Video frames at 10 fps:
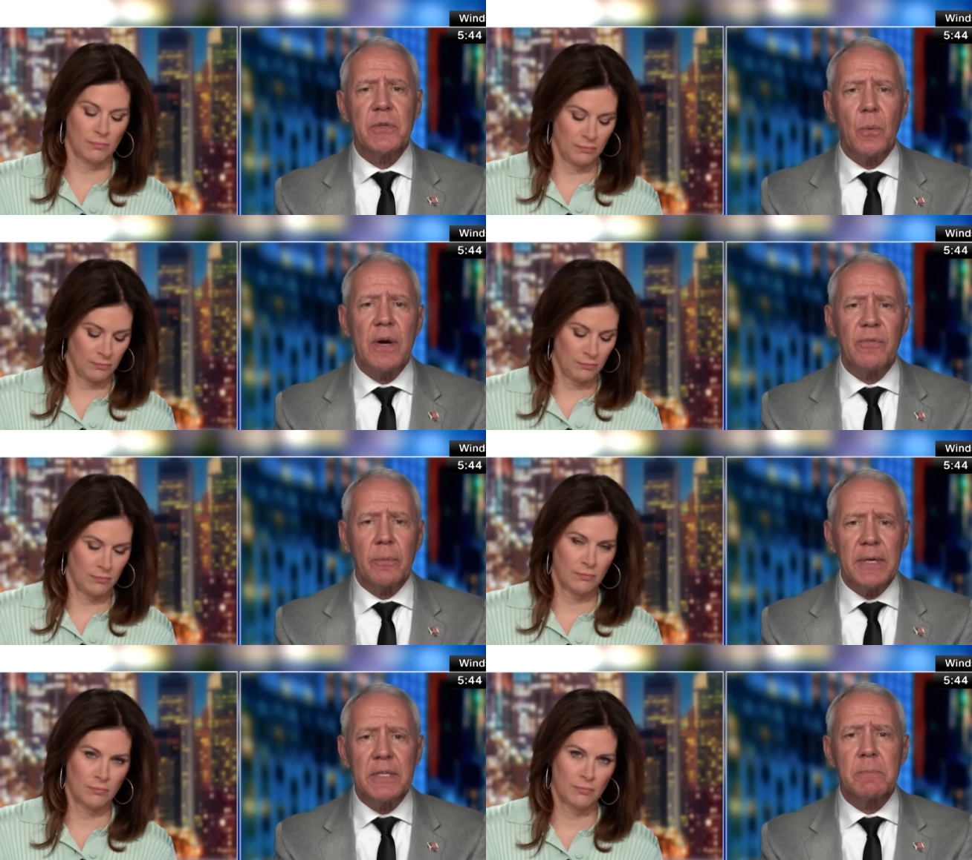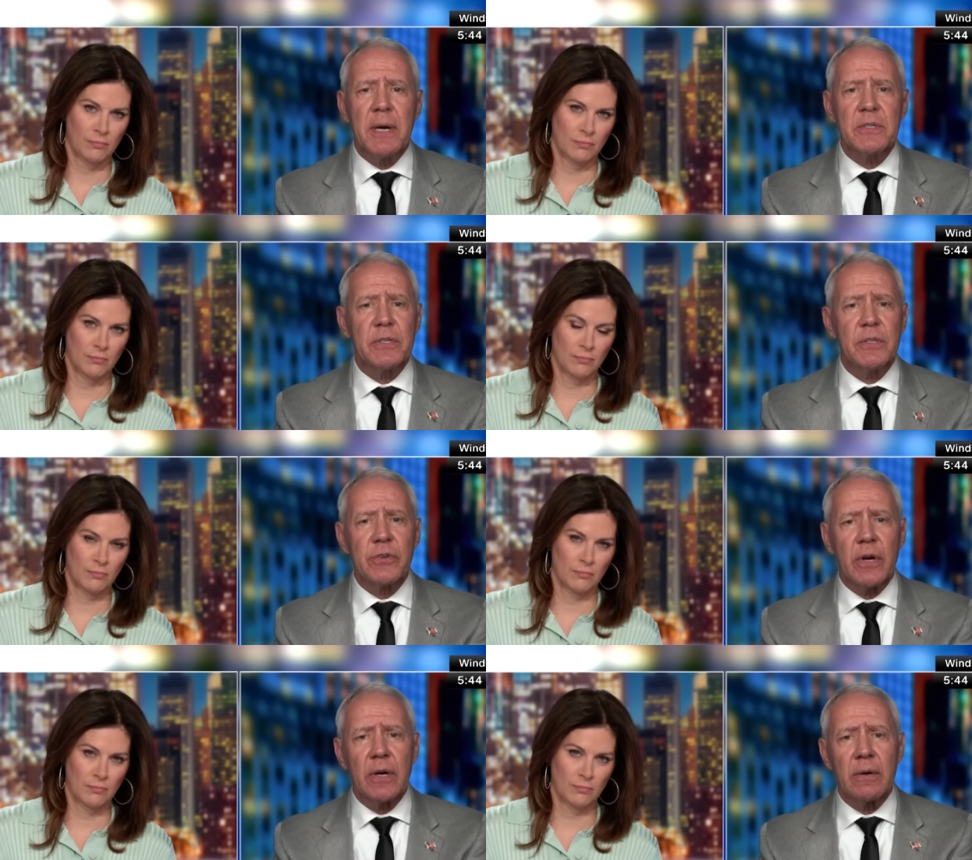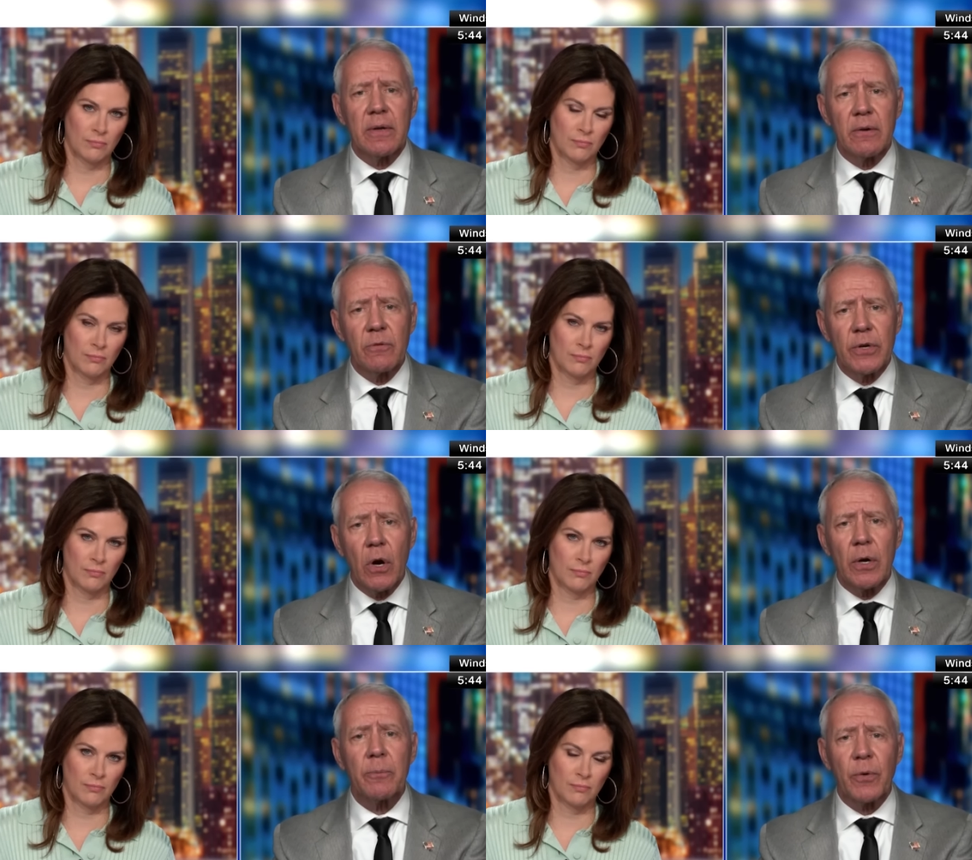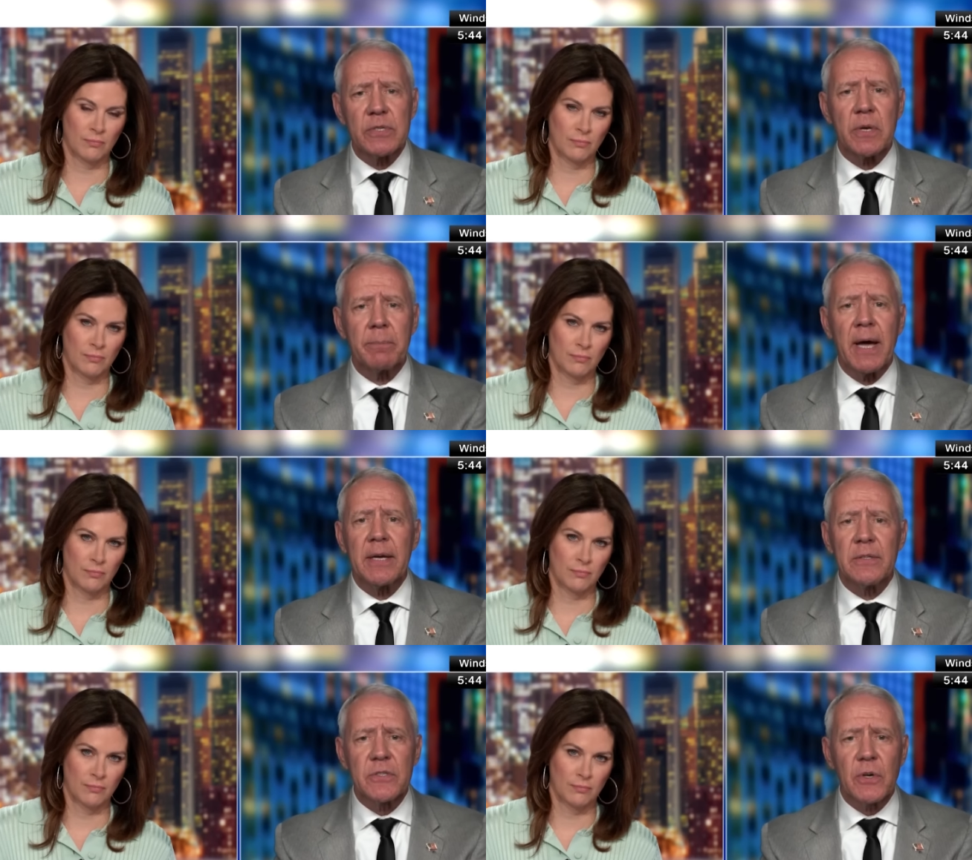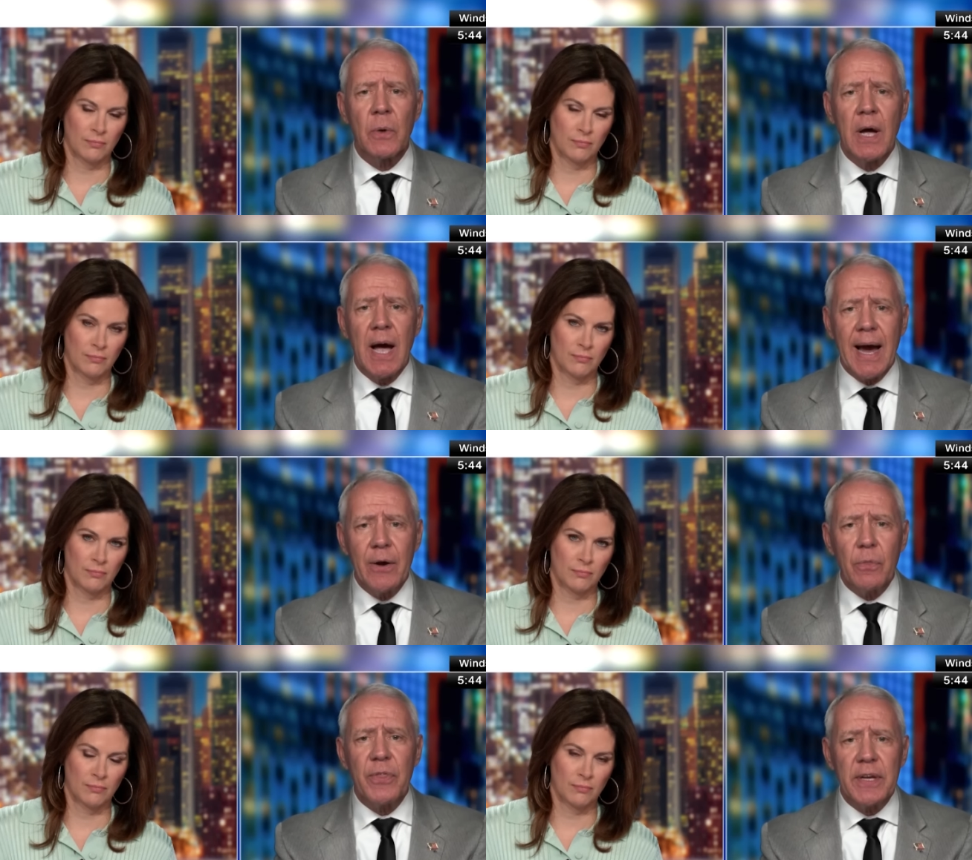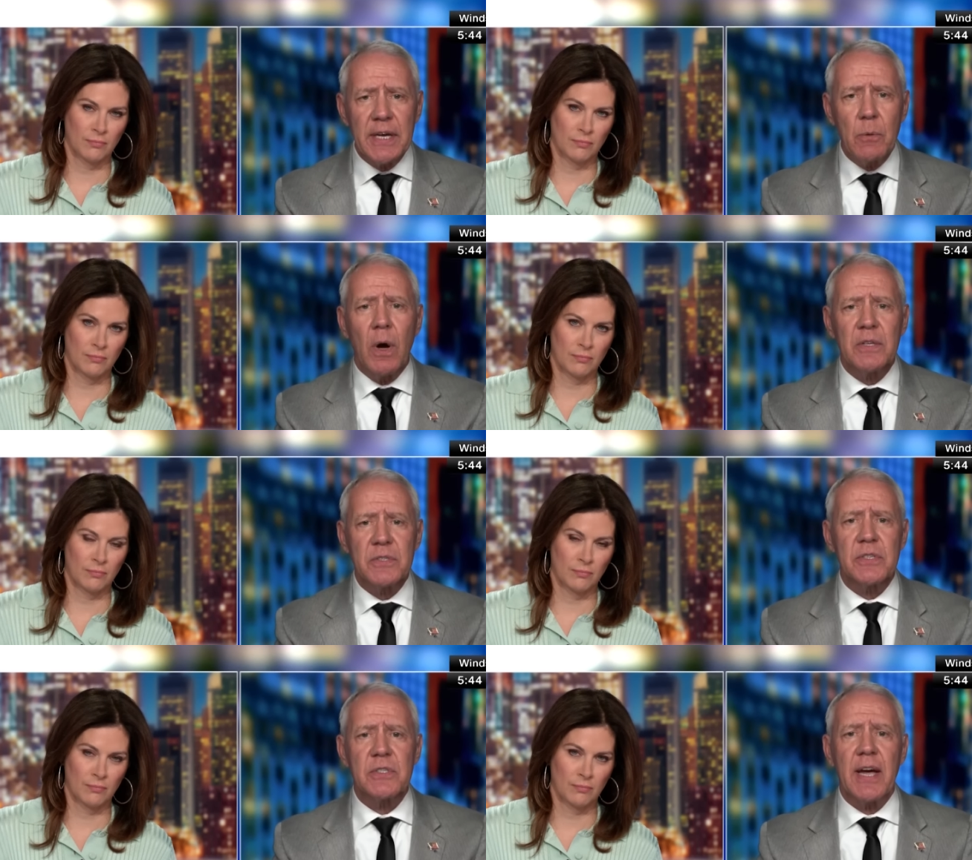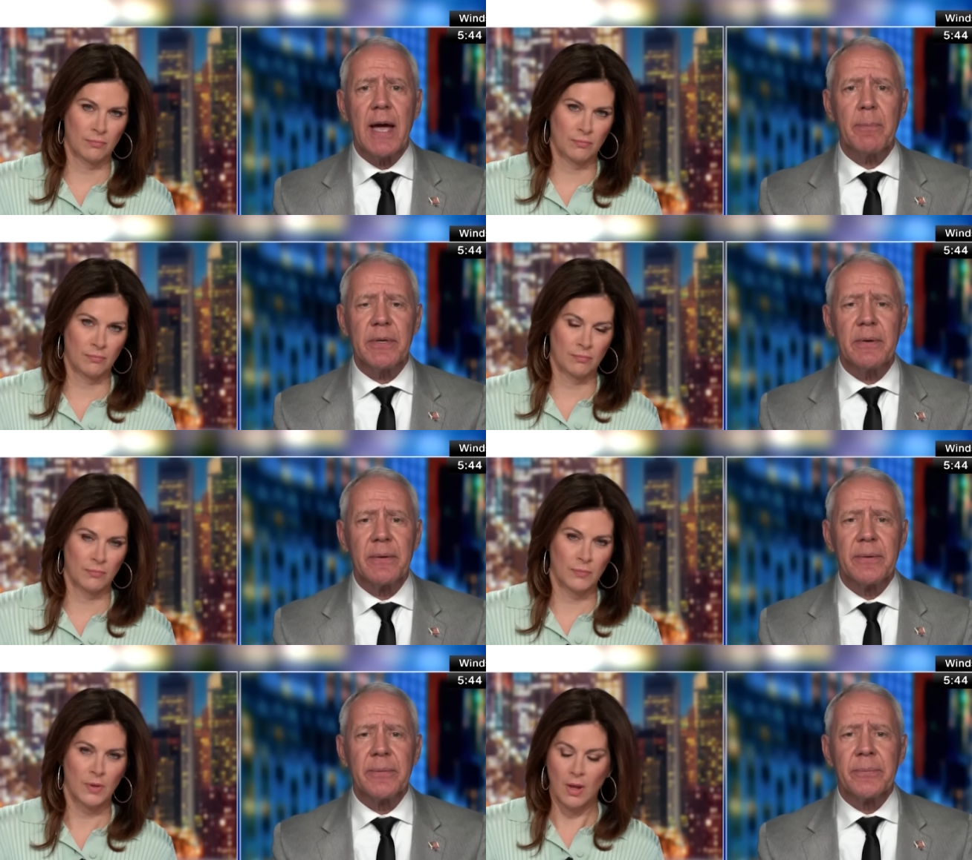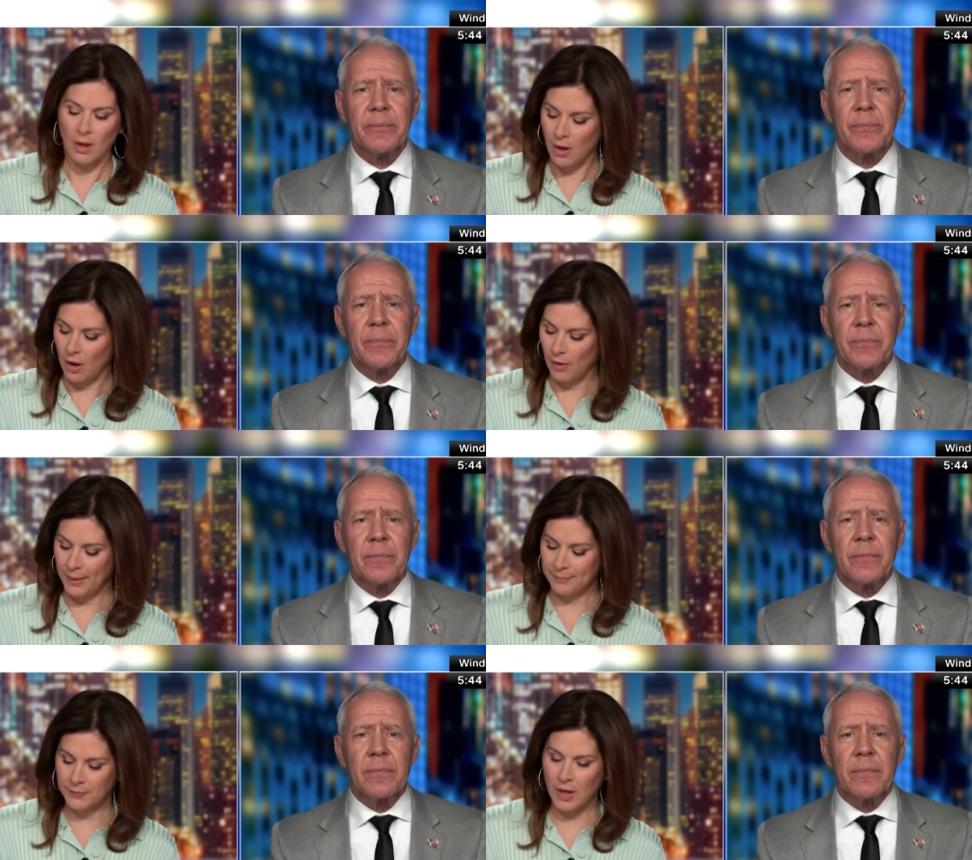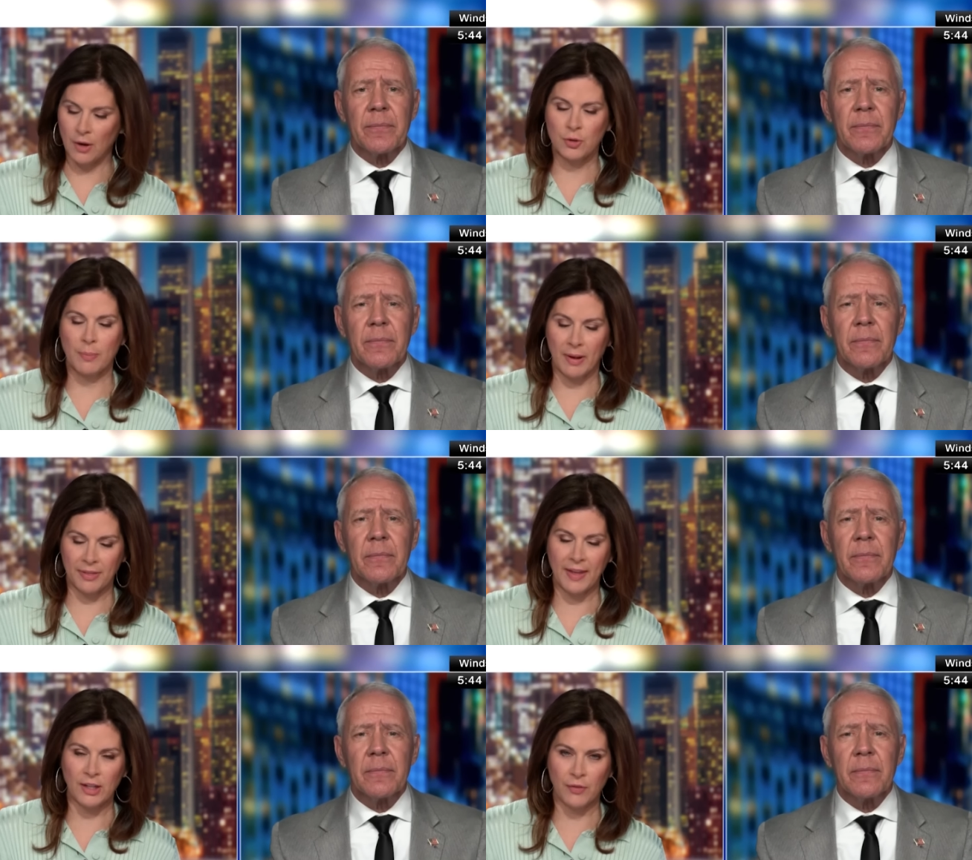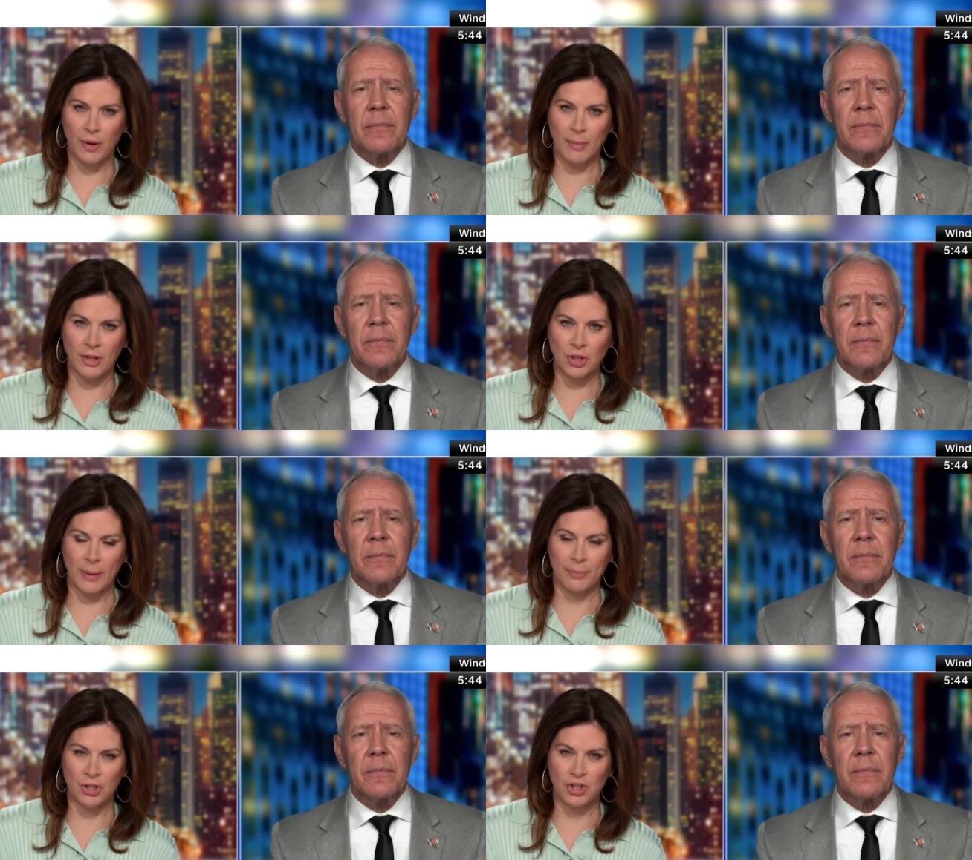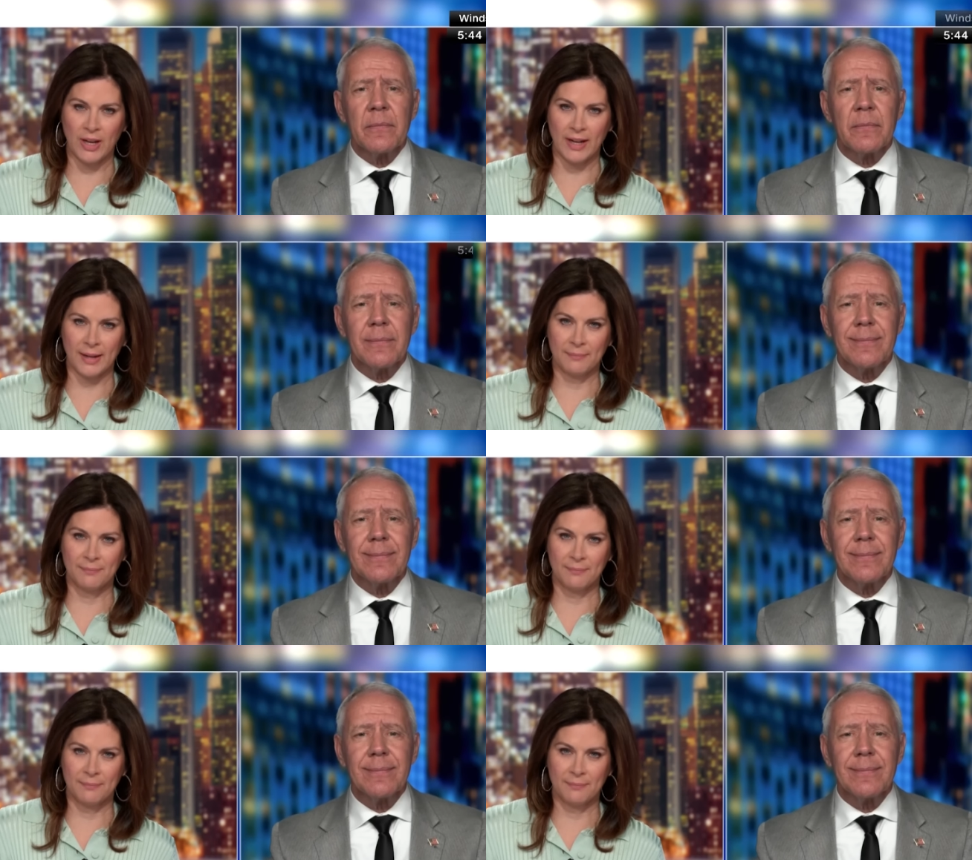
Speaker 1: away from his message uh, regarding President Biden. So I don't think he wants this to happen.
Speaker 2: All right, Congressman Buck, thank you very much. I appreciate it.